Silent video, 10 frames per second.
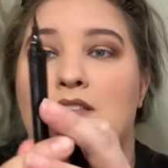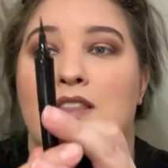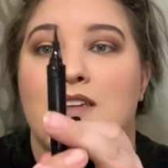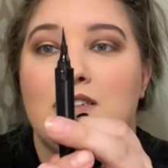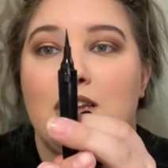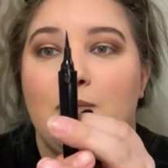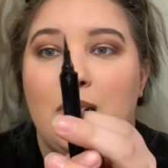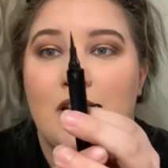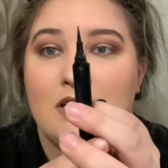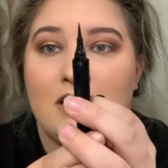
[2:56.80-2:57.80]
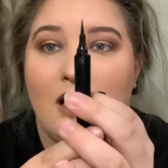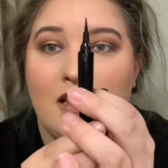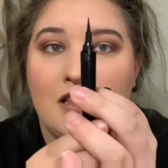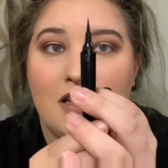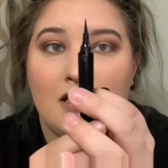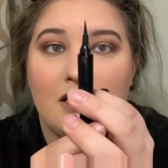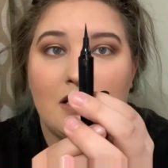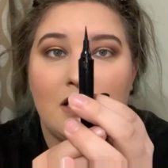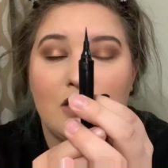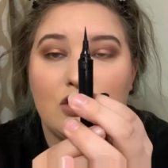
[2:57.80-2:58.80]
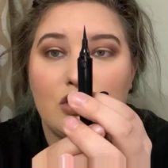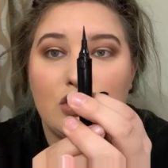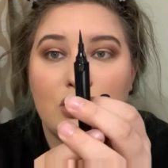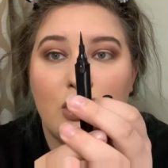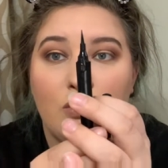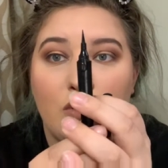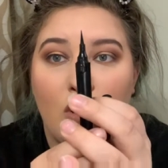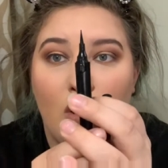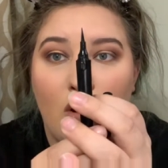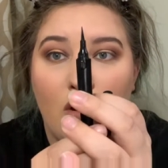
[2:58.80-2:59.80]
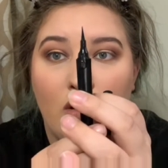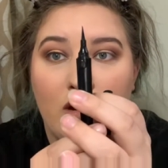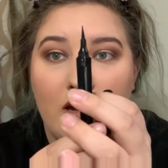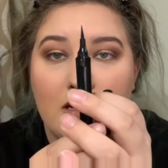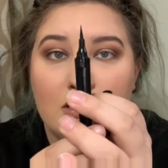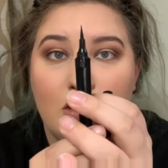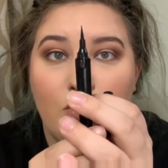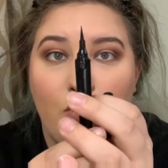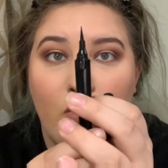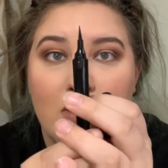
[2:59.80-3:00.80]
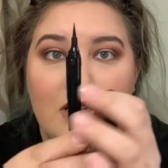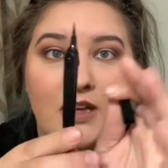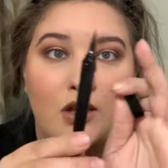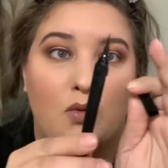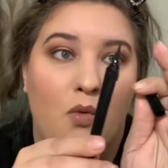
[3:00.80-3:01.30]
the tip is like it's just so long and it's so pointy that you